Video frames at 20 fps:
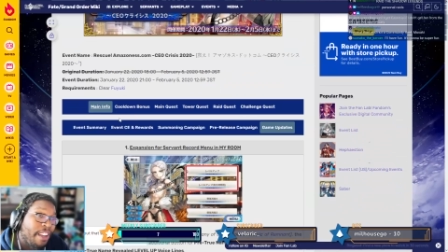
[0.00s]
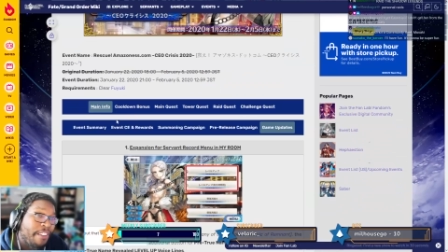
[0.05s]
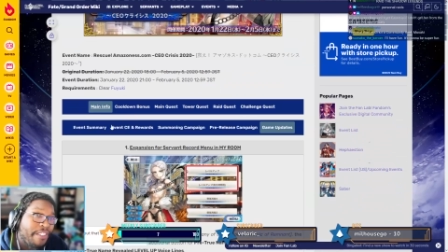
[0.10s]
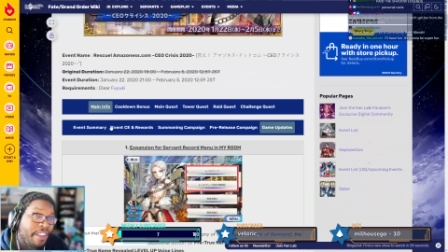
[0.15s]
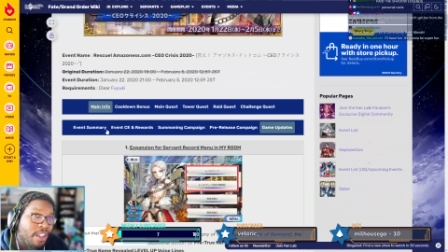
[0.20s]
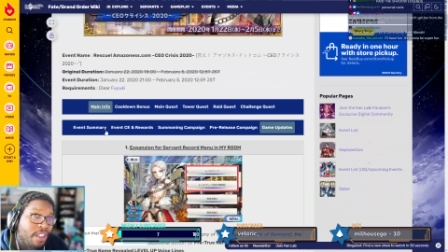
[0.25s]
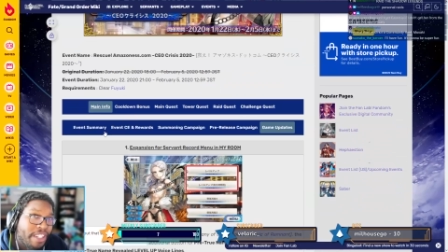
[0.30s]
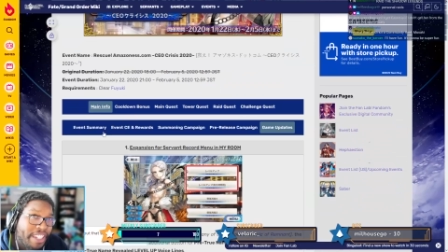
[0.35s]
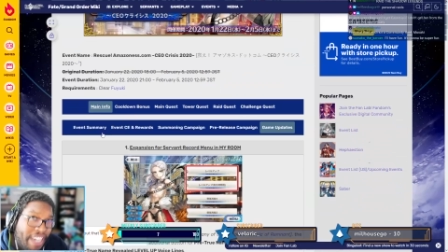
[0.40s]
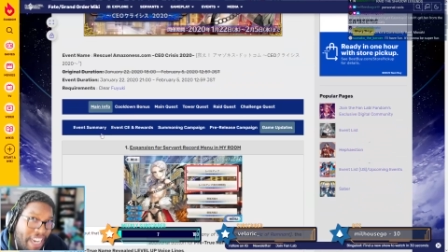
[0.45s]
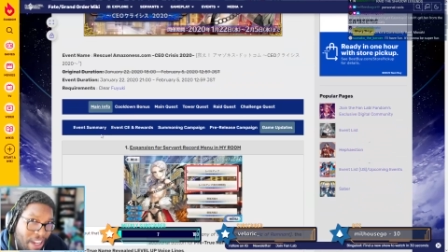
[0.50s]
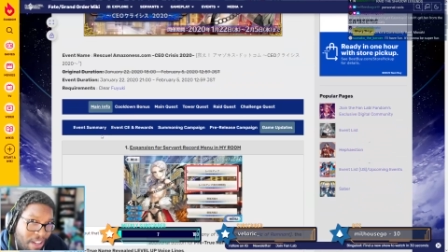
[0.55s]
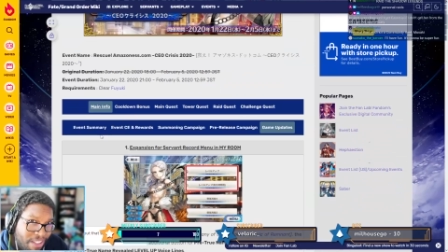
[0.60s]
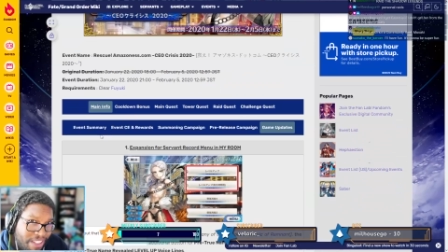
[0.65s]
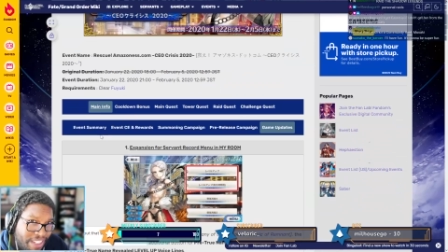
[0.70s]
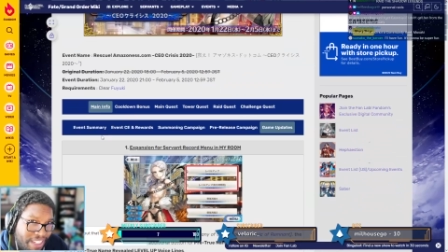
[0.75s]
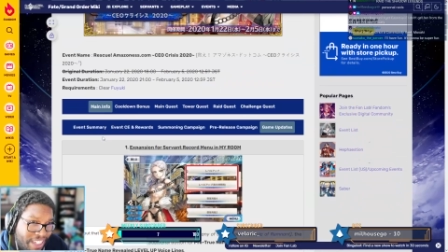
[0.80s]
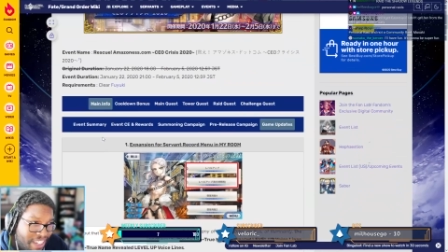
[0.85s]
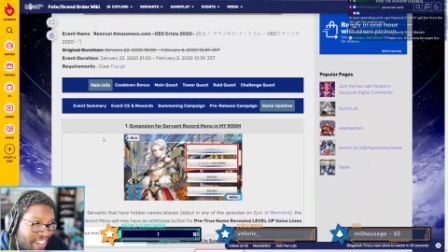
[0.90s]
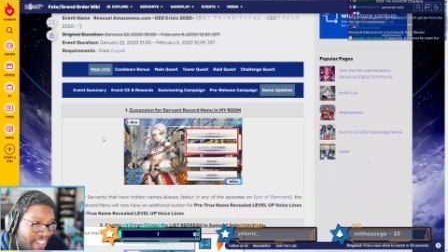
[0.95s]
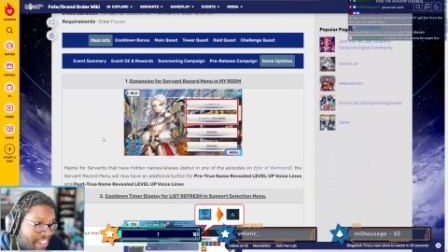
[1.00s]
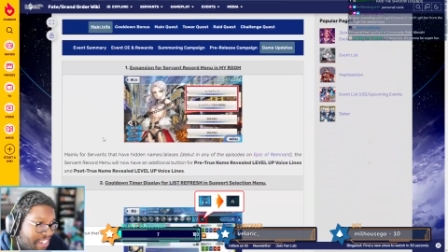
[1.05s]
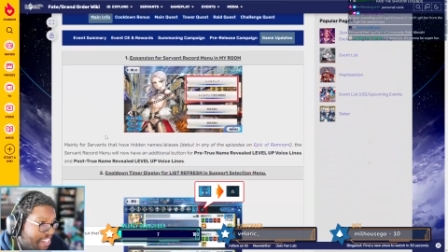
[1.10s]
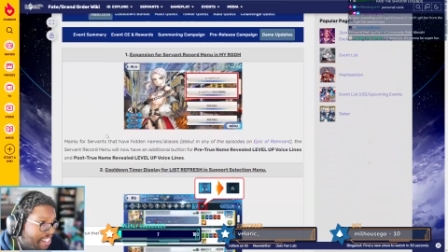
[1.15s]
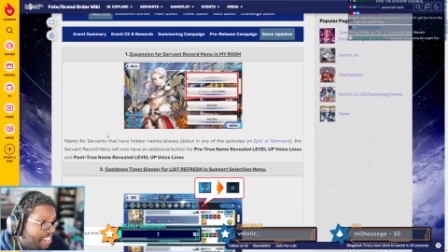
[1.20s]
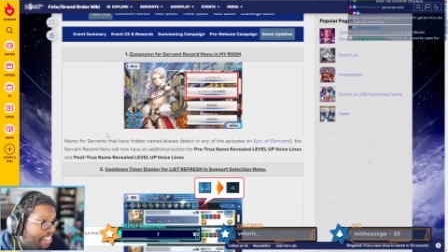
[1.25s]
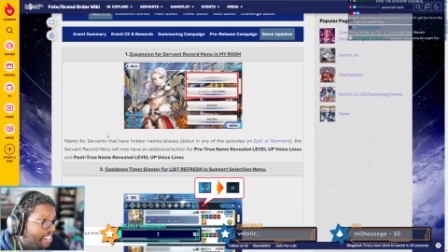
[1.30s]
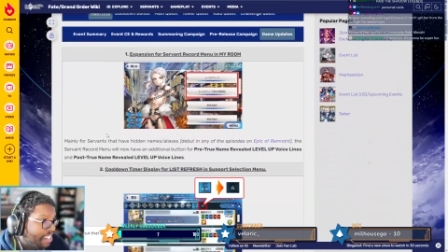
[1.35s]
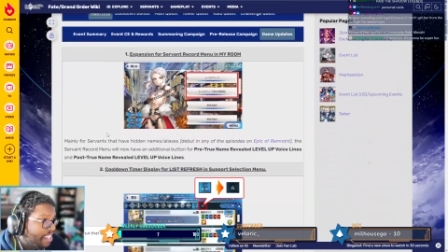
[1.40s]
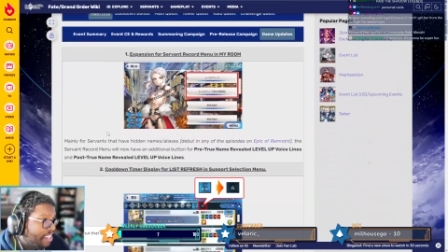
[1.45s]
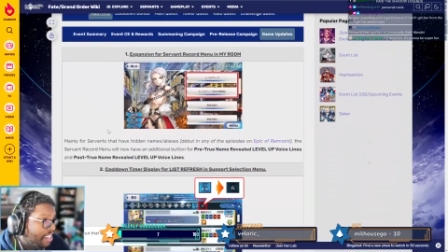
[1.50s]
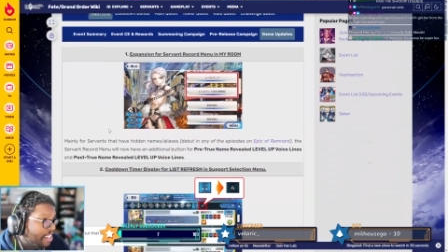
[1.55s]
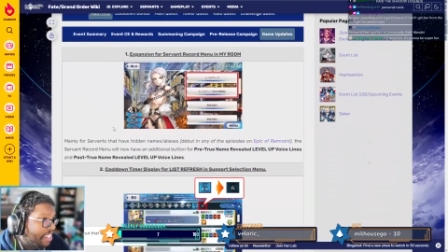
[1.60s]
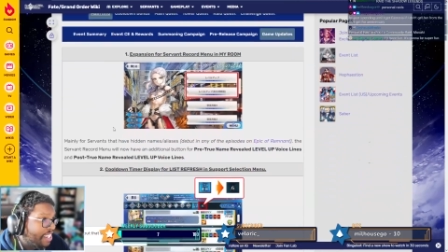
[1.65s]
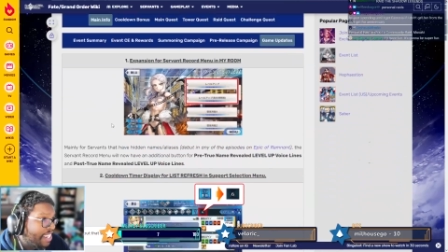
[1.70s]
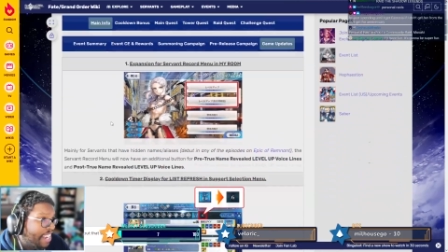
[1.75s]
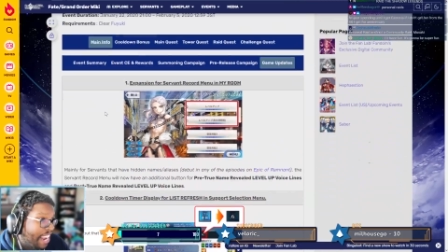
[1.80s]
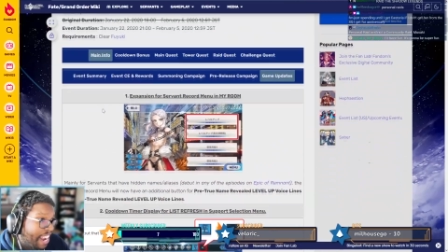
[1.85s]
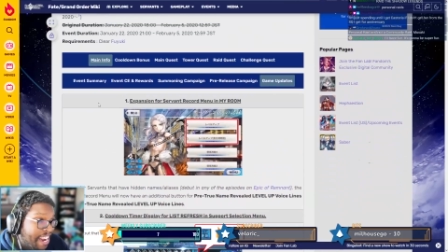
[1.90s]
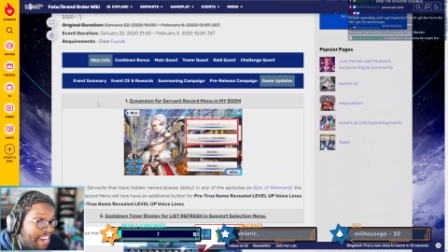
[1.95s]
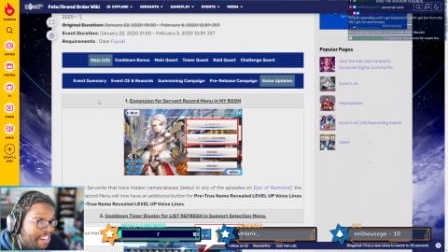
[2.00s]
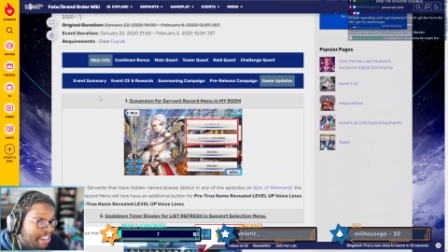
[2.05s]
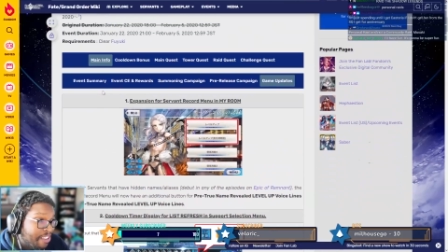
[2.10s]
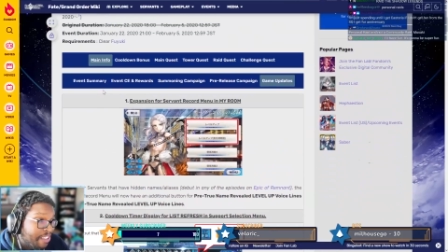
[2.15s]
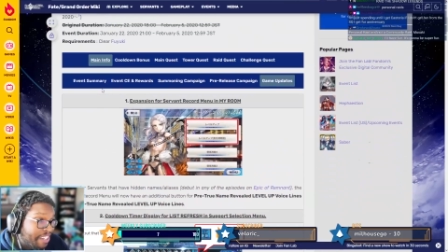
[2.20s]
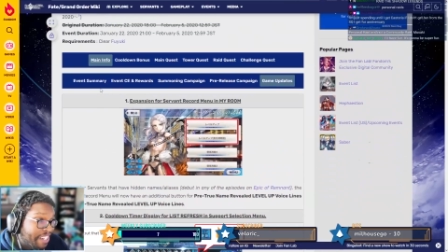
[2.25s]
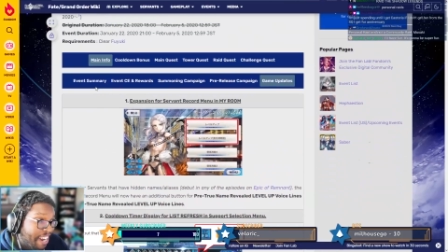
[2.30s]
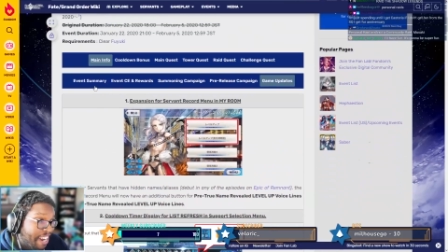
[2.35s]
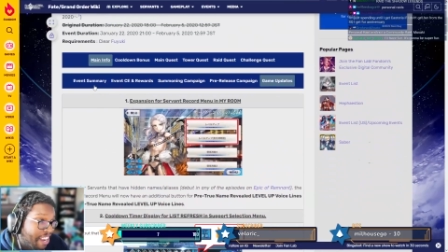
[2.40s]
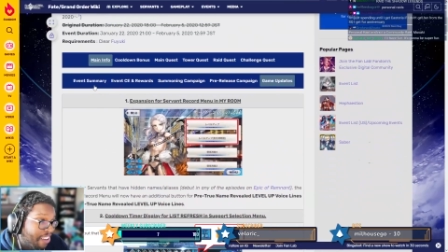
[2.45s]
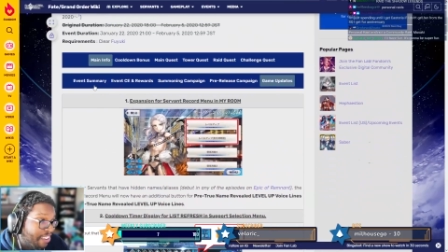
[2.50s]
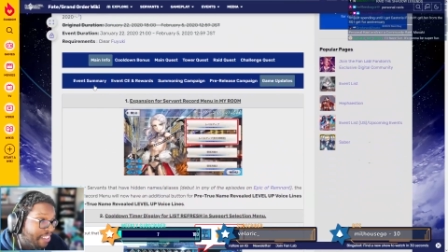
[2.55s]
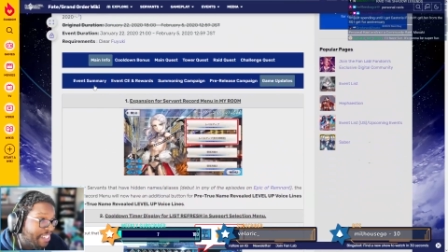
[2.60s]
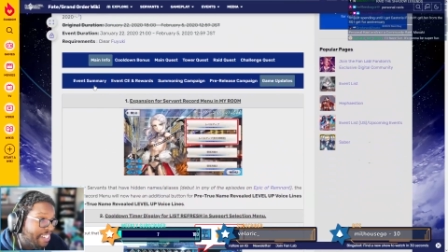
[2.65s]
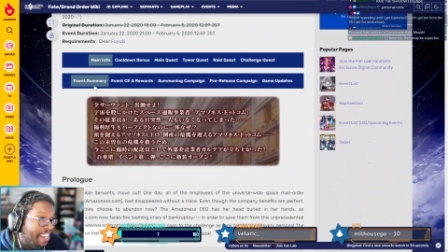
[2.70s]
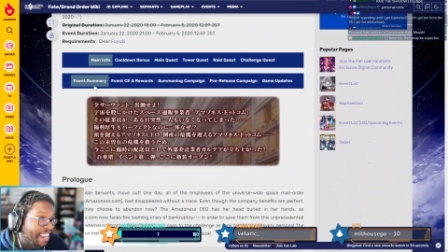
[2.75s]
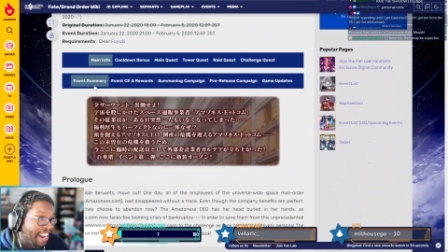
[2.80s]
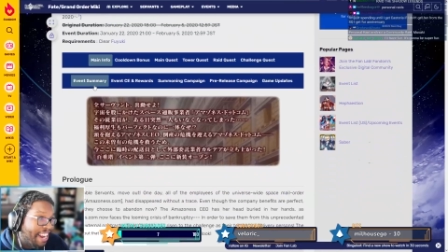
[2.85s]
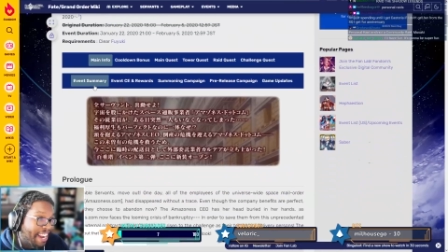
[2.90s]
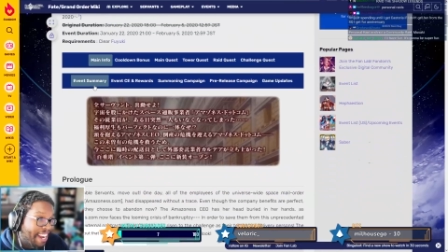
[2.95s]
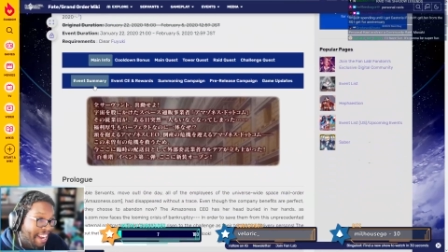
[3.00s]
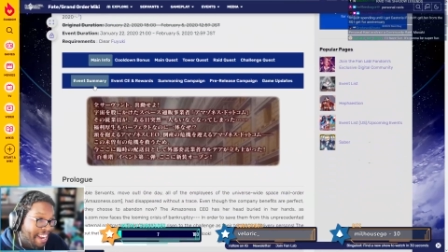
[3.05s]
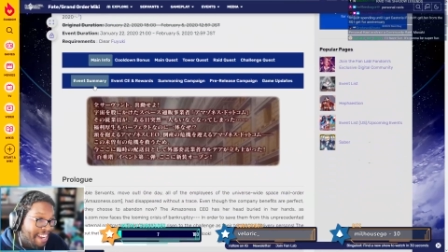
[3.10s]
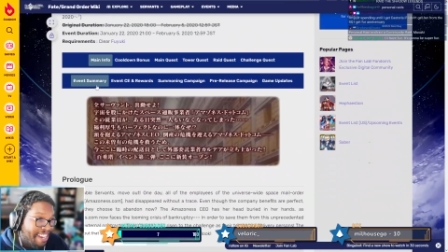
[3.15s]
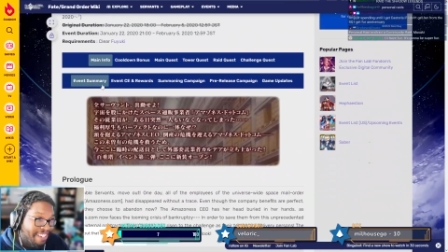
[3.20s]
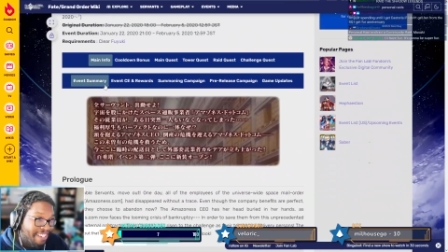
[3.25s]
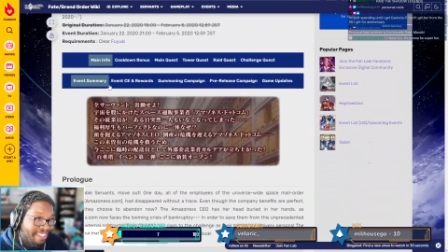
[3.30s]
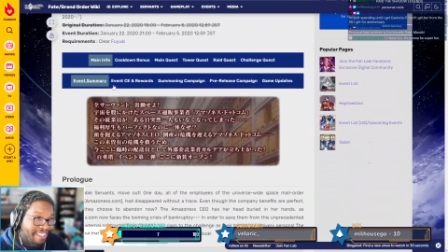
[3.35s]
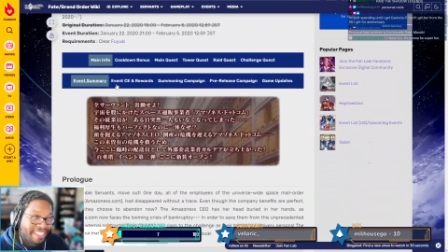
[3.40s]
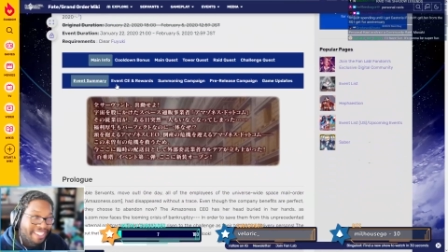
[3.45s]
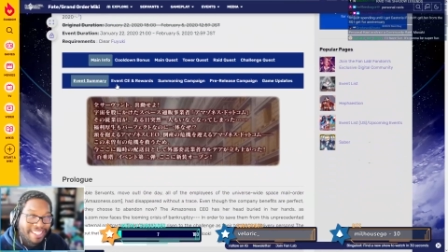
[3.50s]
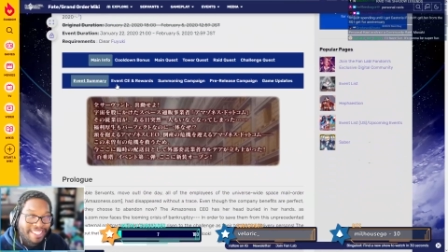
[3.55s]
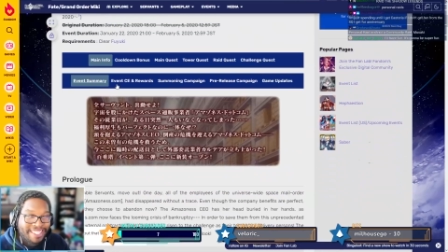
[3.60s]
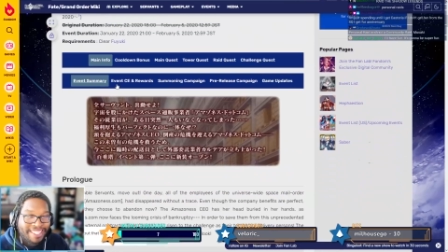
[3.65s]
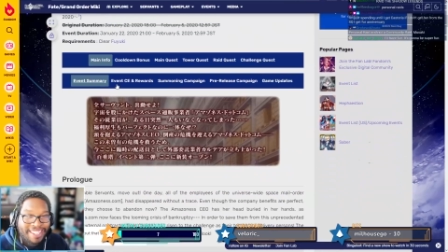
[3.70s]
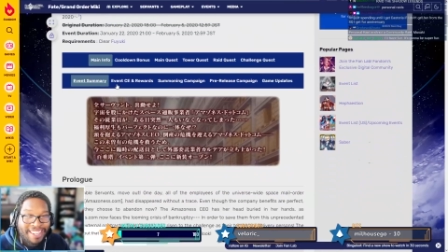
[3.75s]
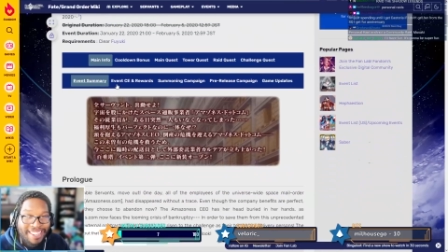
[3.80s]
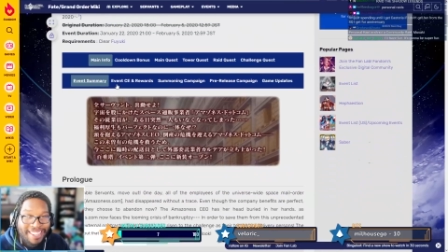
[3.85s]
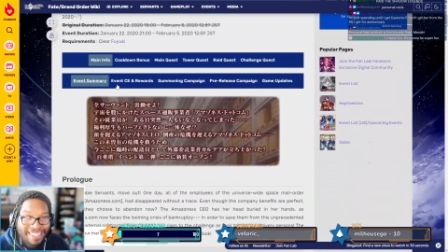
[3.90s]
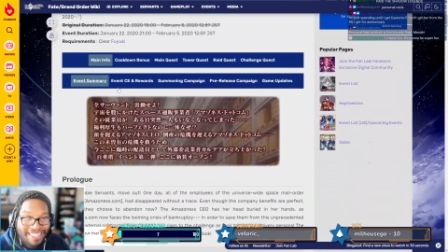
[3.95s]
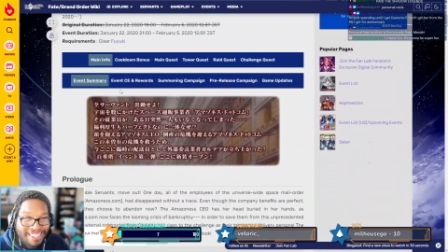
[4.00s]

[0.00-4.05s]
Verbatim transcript: of your Chaldea. Can your Chaldea handle this?